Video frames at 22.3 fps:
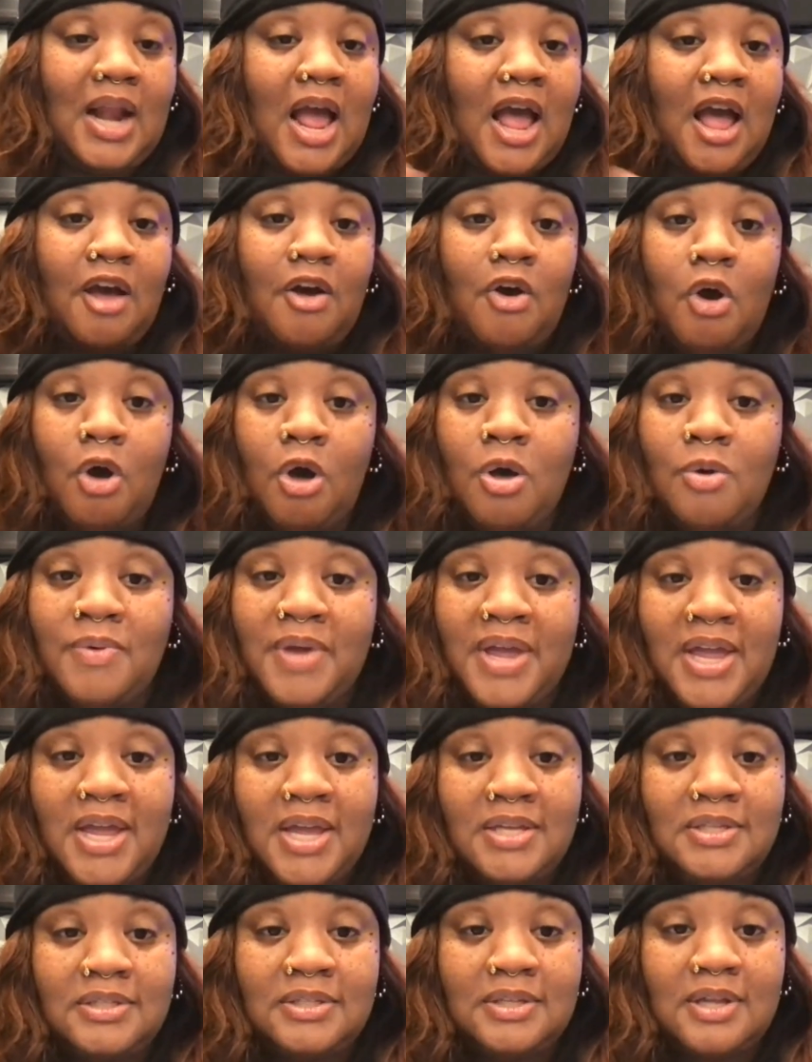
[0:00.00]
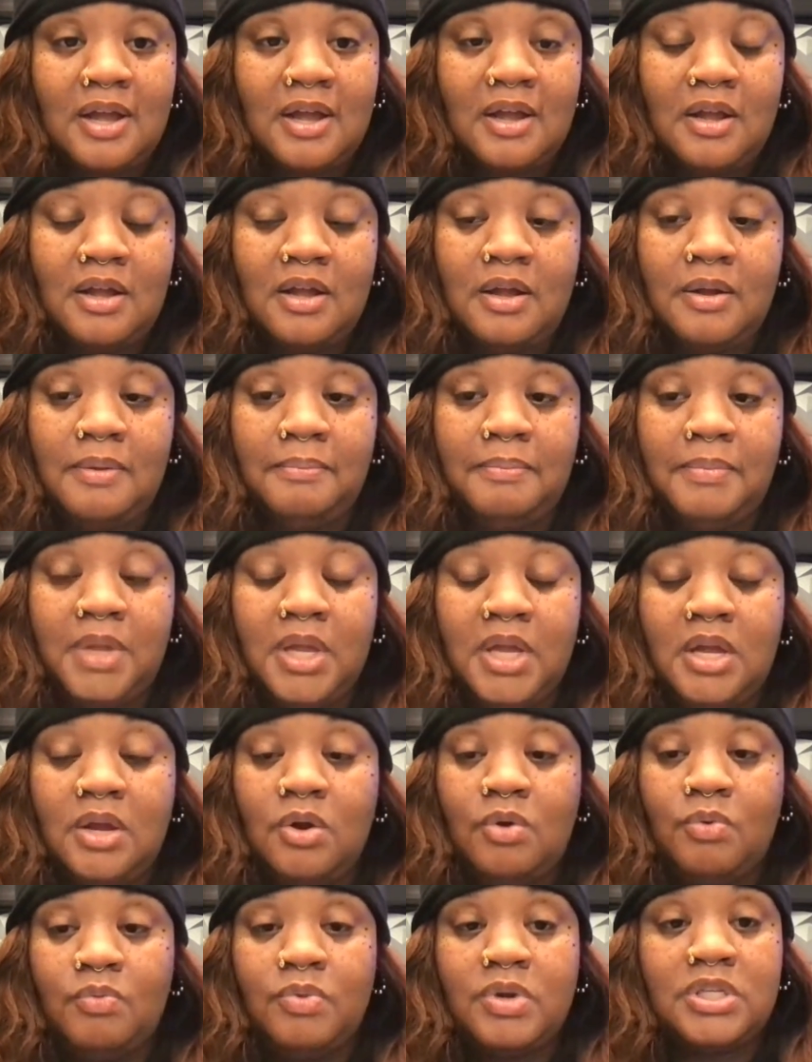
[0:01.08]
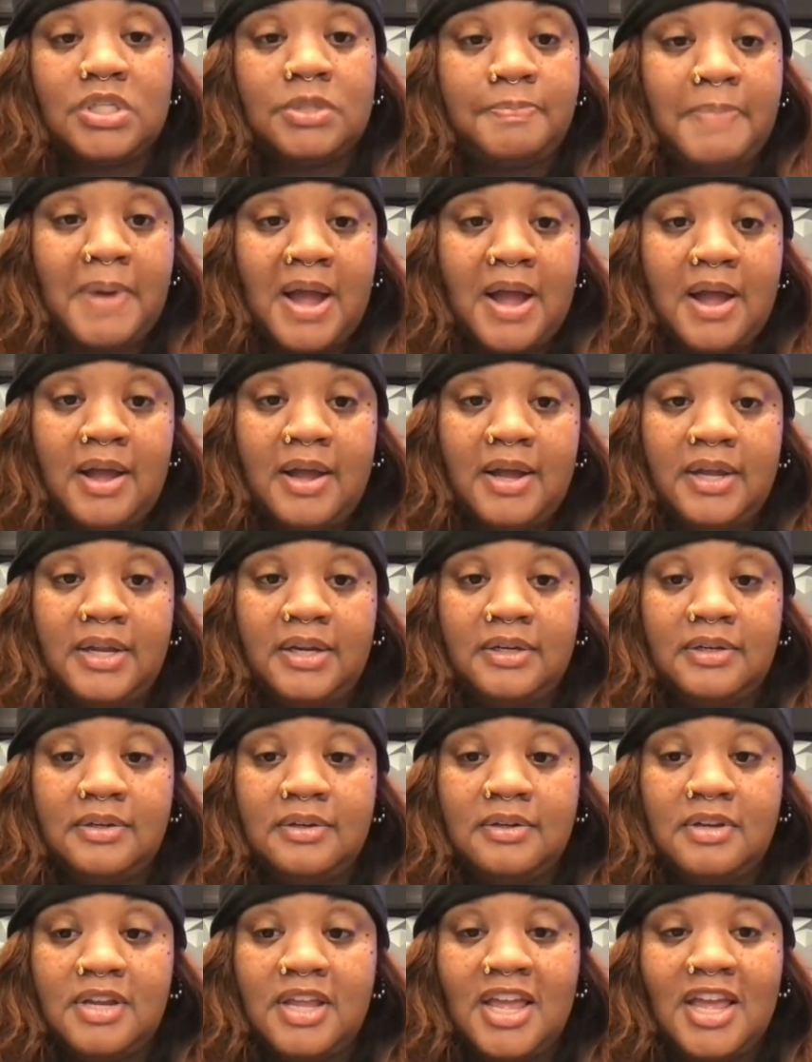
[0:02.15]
I always respond